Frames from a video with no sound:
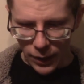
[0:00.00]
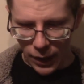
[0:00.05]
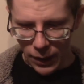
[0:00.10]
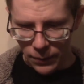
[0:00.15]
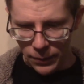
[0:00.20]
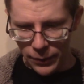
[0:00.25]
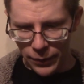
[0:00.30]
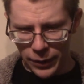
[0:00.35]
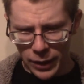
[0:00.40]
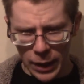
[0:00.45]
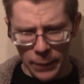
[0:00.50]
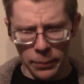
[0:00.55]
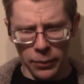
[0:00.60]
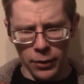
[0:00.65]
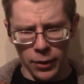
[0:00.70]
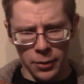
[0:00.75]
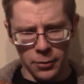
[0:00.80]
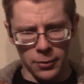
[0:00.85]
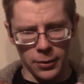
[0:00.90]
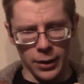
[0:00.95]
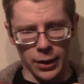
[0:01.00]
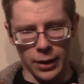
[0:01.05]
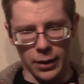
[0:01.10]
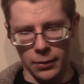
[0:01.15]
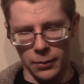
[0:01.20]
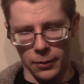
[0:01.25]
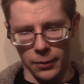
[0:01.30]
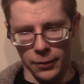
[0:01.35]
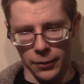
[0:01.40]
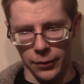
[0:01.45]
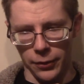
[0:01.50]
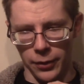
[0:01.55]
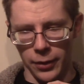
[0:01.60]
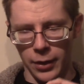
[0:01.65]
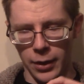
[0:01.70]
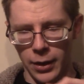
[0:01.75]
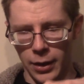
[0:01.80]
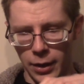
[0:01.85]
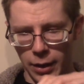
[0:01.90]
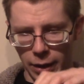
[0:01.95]
was a couple $100,
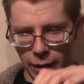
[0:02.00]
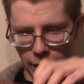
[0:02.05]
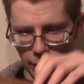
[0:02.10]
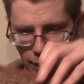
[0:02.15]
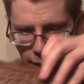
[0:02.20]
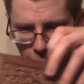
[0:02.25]
and